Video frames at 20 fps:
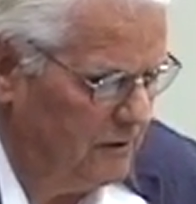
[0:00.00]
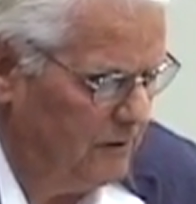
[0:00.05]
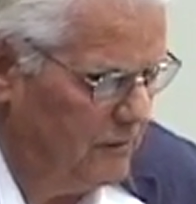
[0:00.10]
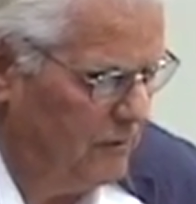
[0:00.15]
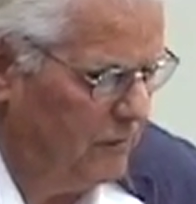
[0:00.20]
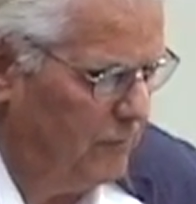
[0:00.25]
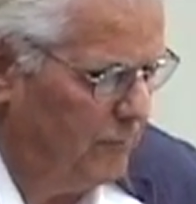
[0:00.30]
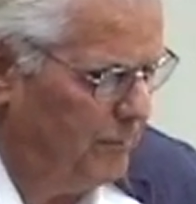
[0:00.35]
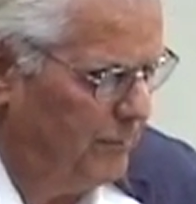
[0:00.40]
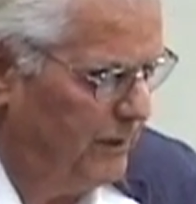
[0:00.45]

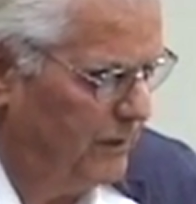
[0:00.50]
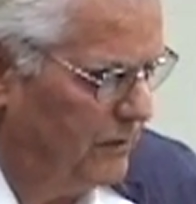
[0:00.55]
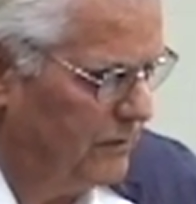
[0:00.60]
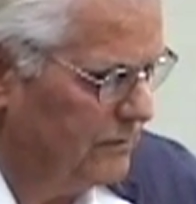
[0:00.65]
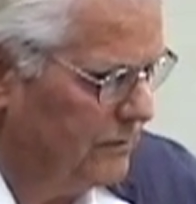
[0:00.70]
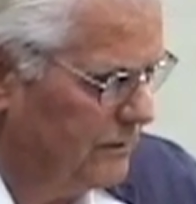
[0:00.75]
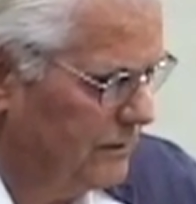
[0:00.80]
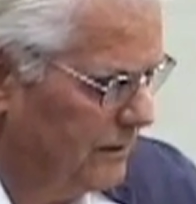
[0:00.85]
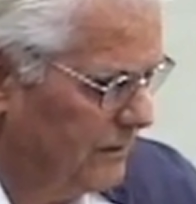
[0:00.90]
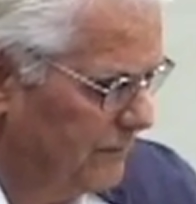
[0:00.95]
who
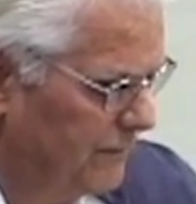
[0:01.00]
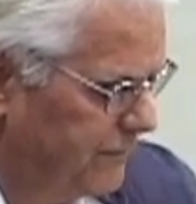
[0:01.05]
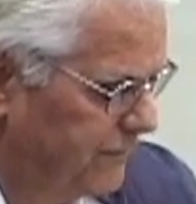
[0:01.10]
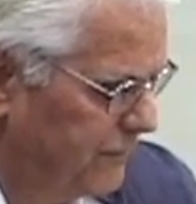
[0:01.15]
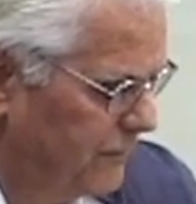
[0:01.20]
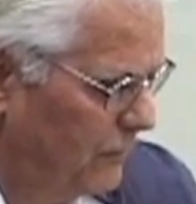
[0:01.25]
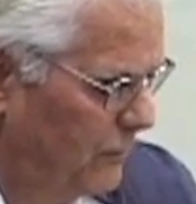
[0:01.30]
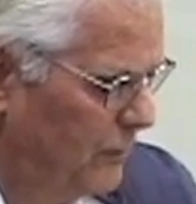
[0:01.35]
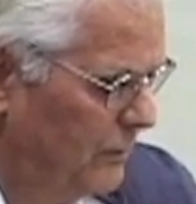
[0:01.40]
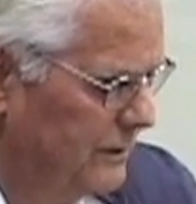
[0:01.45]
built in
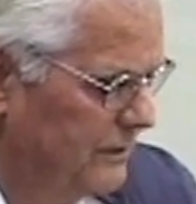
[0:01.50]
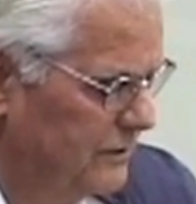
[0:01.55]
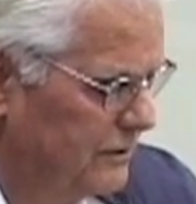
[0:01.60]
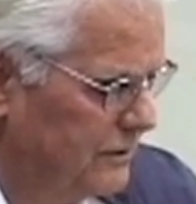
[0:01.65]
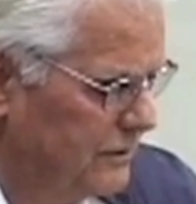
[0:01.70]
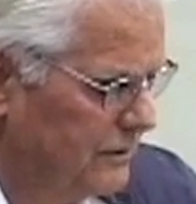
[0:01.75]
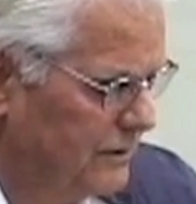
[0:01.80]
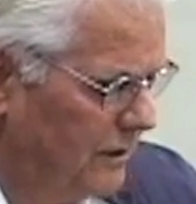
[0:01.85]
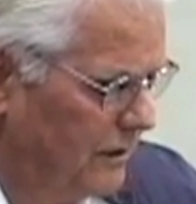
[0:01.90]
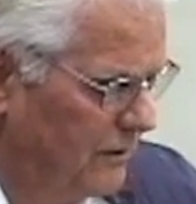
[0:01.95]
fluid
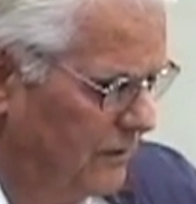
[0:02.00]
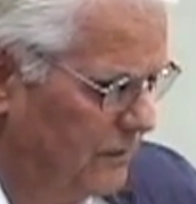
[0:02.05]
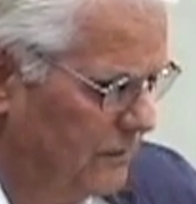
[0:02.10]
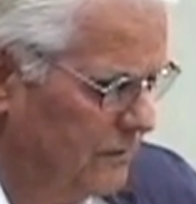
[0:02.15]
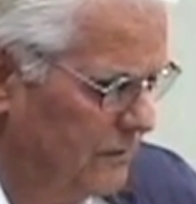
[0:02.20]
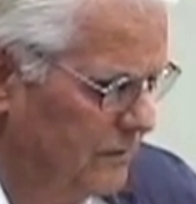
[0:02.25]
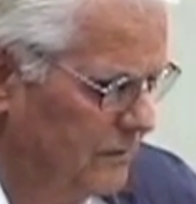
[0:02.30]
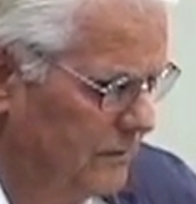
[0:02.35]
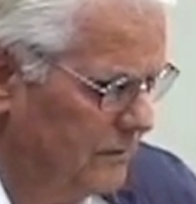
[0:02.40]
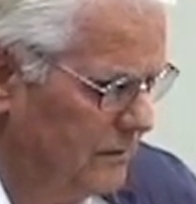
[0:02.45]

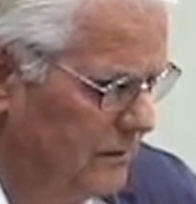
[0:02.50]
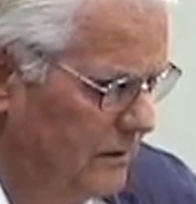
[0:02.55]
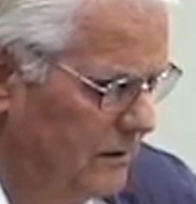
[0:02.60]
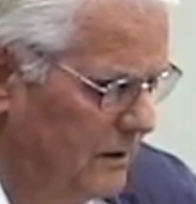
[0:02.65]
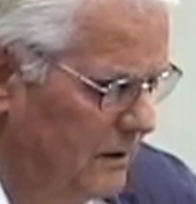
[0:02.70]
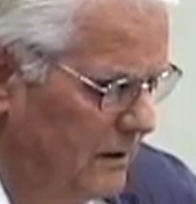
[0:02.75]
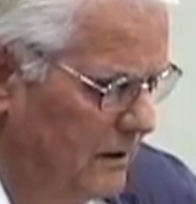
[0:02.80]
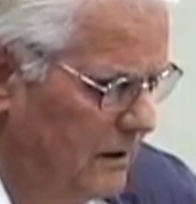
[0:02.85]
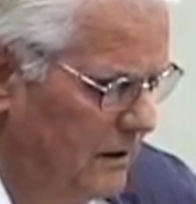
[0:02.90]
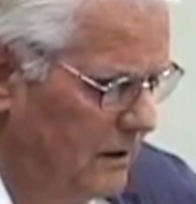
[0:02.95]
stone
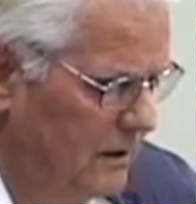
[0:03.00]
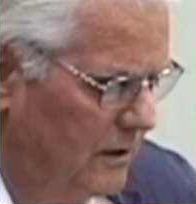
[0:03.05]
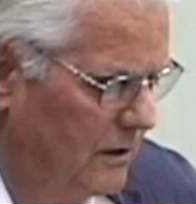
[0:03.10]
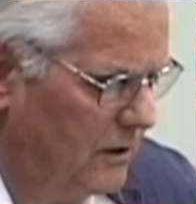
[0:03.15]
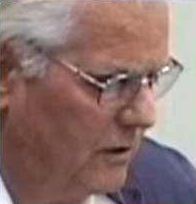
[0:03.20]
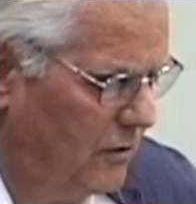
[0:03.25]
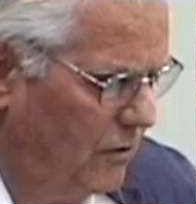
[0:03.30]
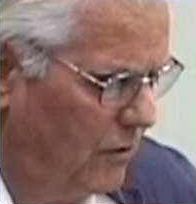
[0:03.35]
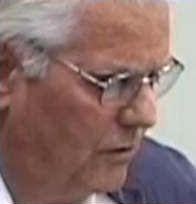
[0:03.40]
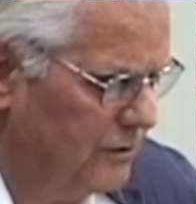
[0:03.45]

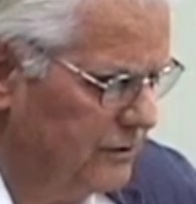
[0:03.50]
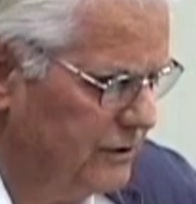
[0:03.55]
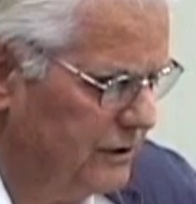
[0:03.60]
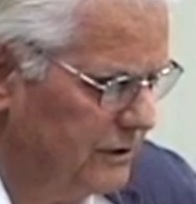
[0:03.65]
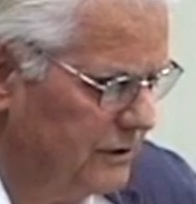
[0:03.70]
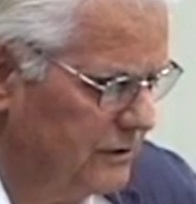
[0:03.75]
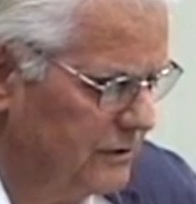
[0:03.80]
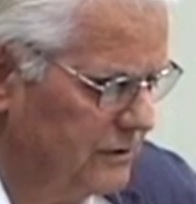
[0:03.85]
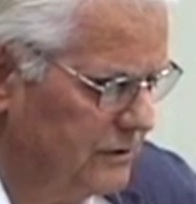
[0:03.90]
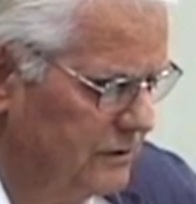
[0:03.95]

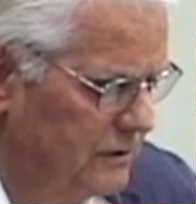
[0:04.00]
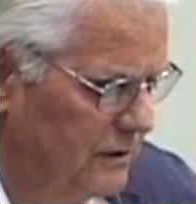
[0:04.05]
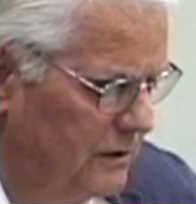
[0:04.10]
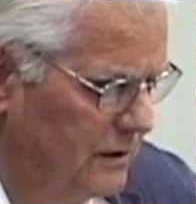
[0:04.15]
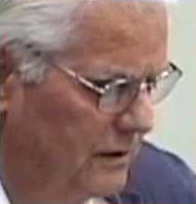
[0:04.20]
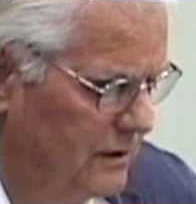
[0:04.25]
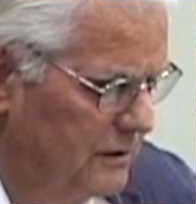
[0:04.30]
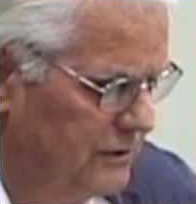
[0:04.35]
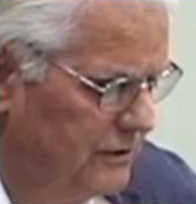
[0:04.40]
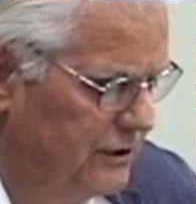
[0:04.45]
gorgeous
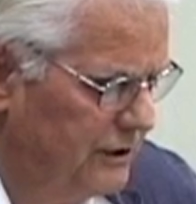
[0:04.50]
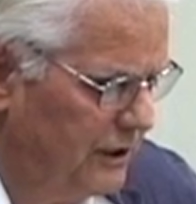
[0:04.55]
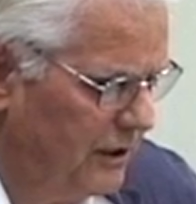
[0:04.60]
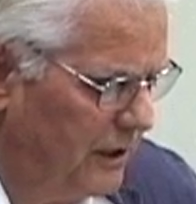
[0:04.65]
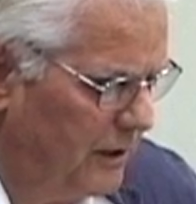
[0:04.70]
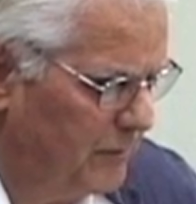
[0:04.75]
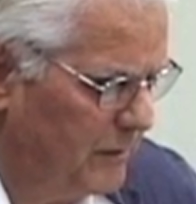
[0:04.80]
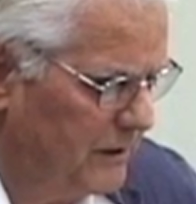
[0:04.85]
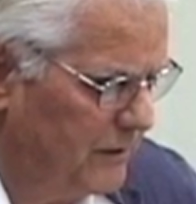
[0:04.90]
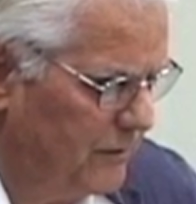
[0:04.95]

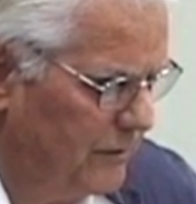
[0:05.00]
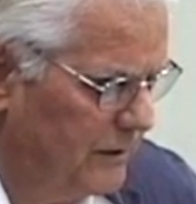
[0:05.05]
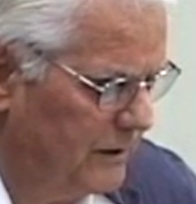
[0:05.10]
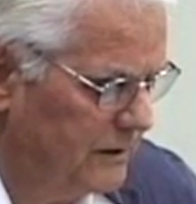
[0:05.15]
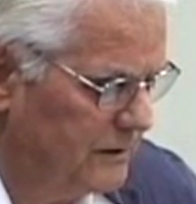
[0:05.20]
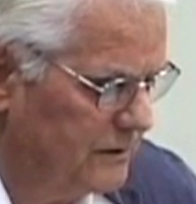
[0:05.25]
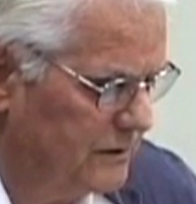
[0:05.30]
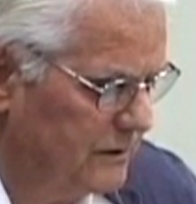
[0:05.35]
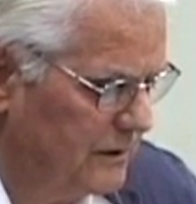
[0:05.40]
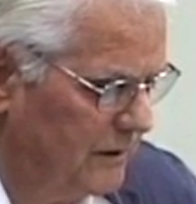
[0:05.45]

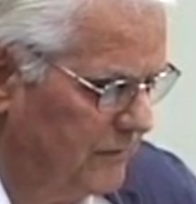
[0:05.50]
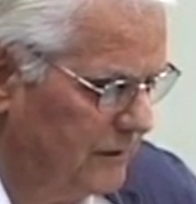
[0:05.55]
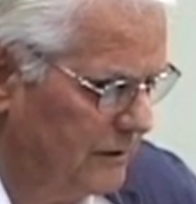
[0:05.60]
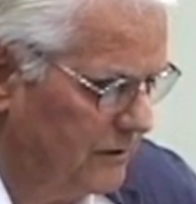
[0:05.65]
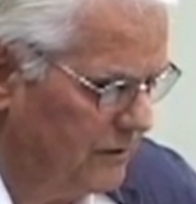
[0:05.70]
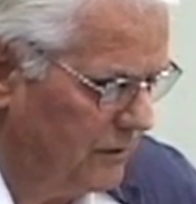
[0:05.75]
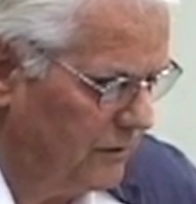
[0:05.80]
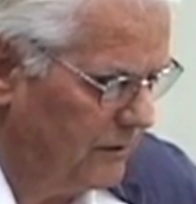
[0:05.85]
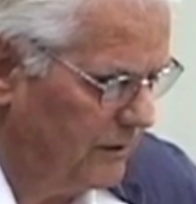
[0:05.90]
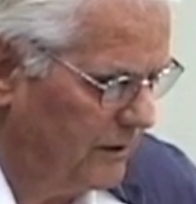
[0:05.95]
geometries of
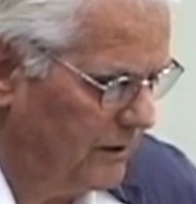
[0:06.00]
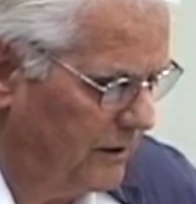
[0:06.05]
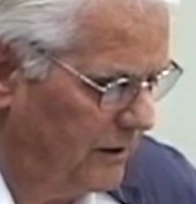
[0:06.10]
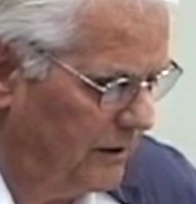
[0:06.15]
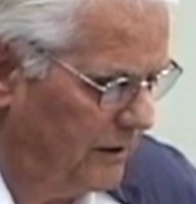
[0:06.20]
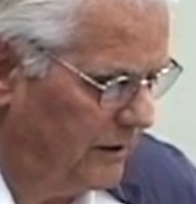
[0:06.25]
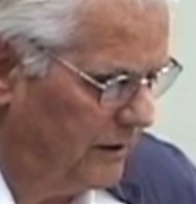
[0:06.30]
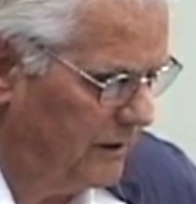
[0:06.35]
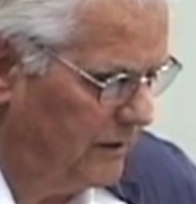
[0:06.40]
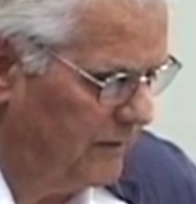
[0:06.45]

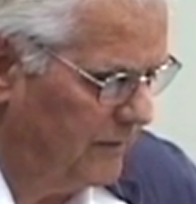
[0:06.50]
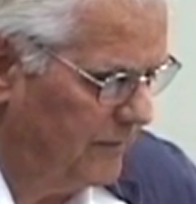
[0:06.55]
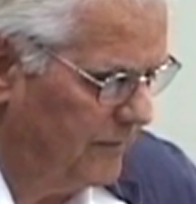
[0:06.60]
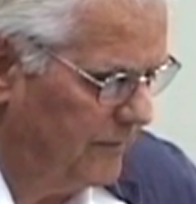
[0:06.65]
eternity.